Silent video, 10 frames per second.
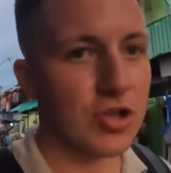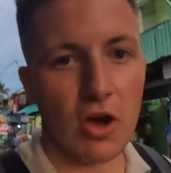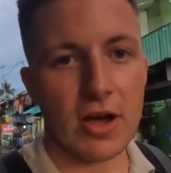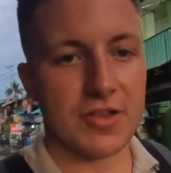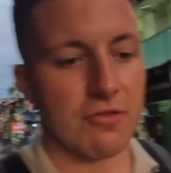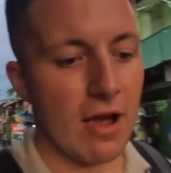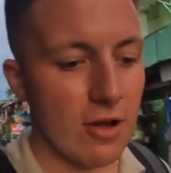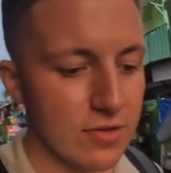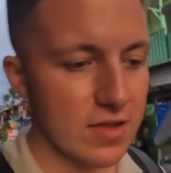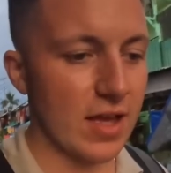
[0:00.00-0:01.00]
showing us
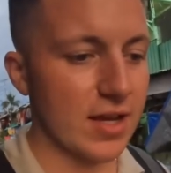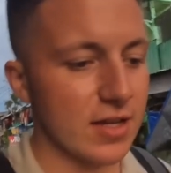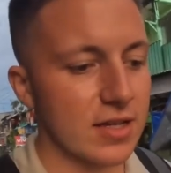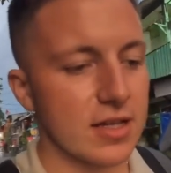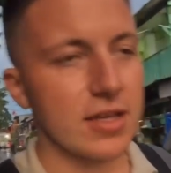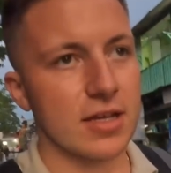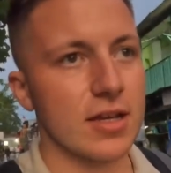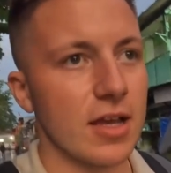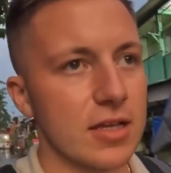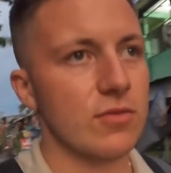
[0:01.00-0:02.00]
around. Like
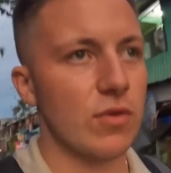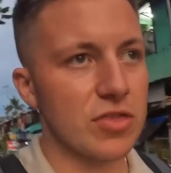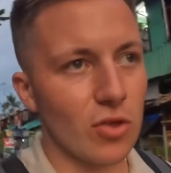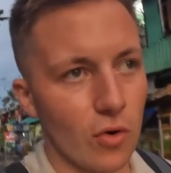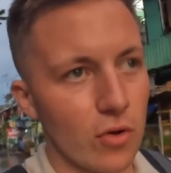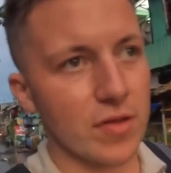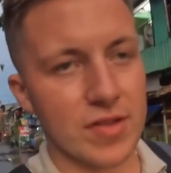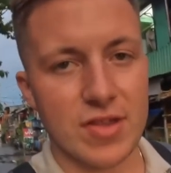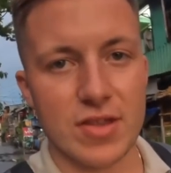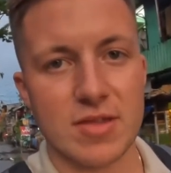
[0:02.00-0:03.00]
with
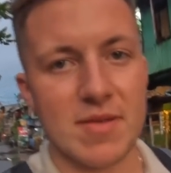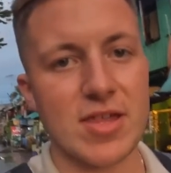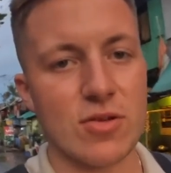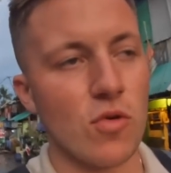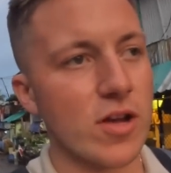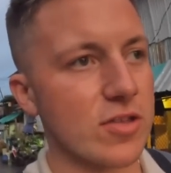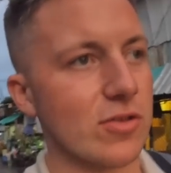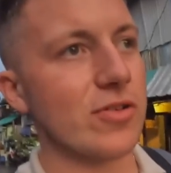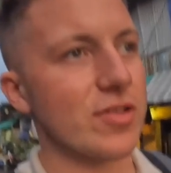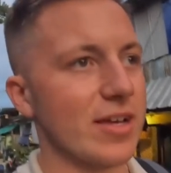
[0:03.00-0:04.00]
tours, especially walking
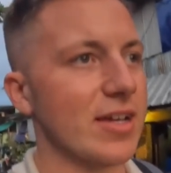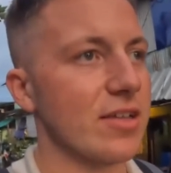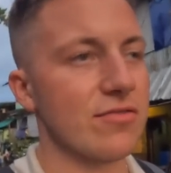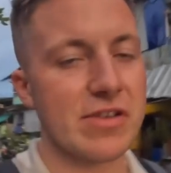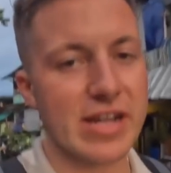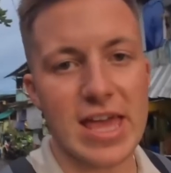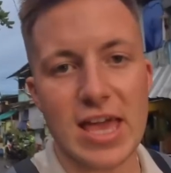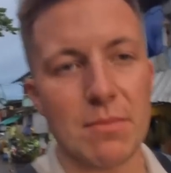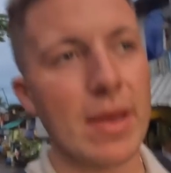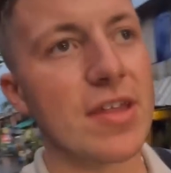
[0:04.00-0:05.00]
tours, like it's really
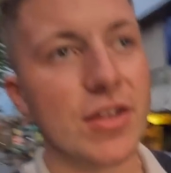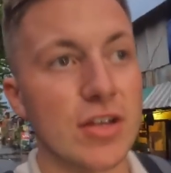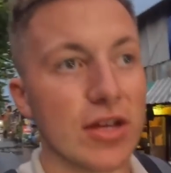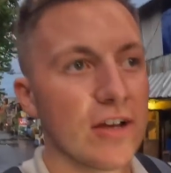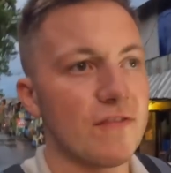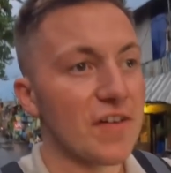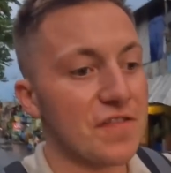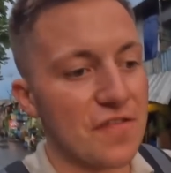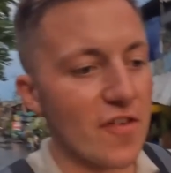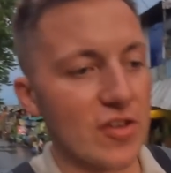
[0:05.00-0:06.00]
hit and miss.
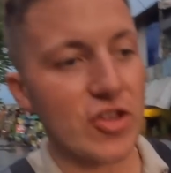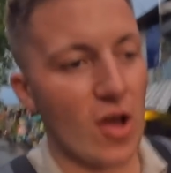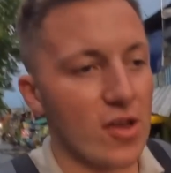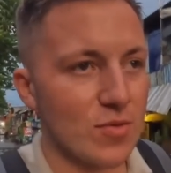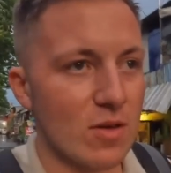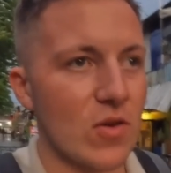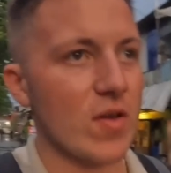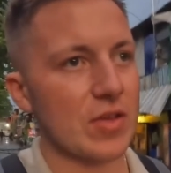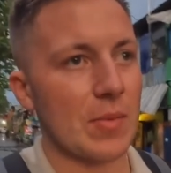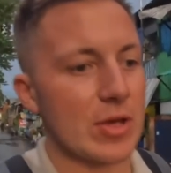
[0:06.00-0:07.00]
50-50 chance whether
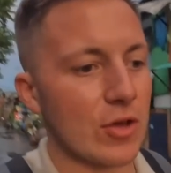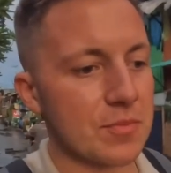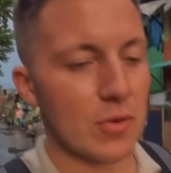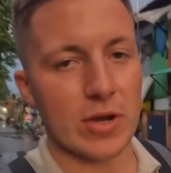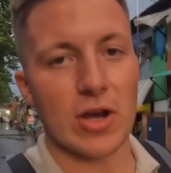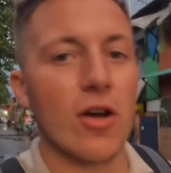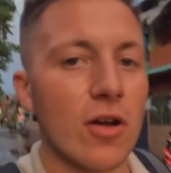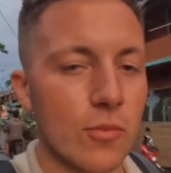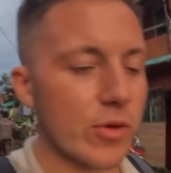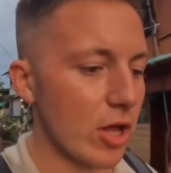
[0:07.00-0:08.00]
it's going to be good. But we
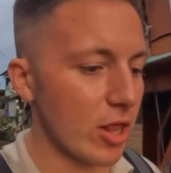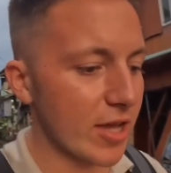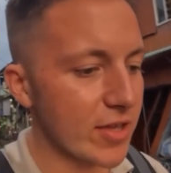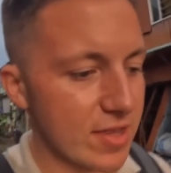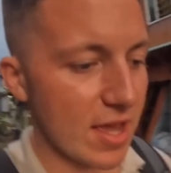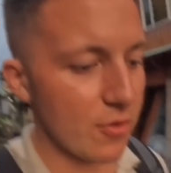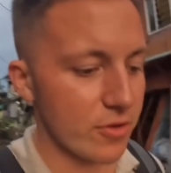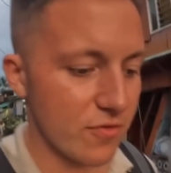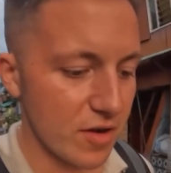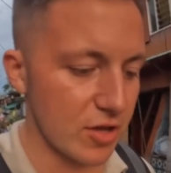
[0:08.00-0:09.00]
got lucky today. It
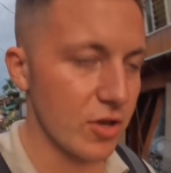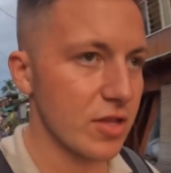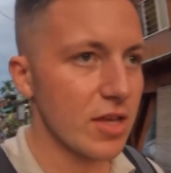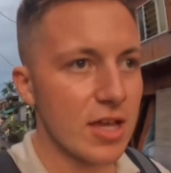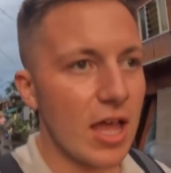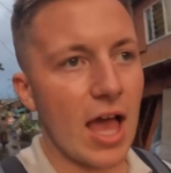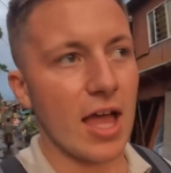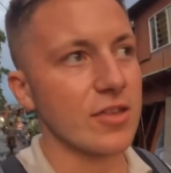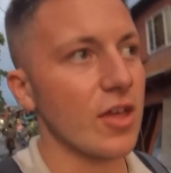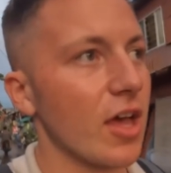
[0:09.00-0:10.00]
was really good,
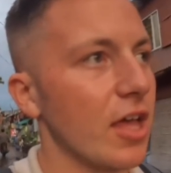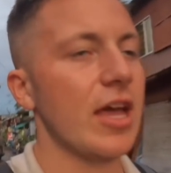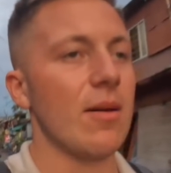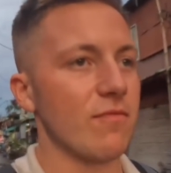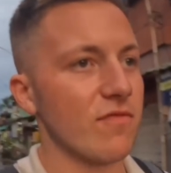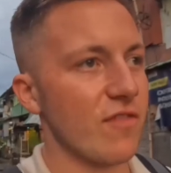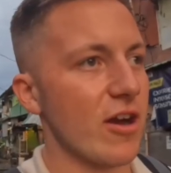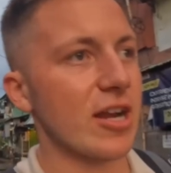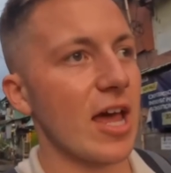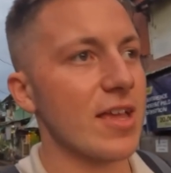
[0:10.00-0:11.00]
and yeah, I'm
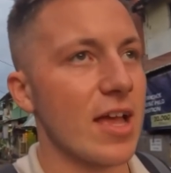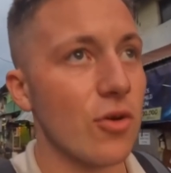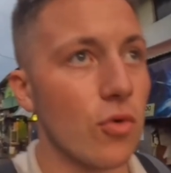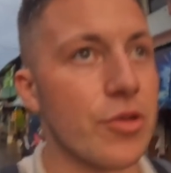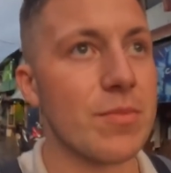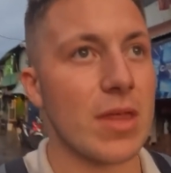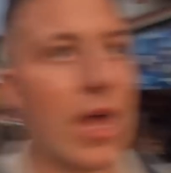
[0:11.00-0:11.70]
very glad. Had an awesome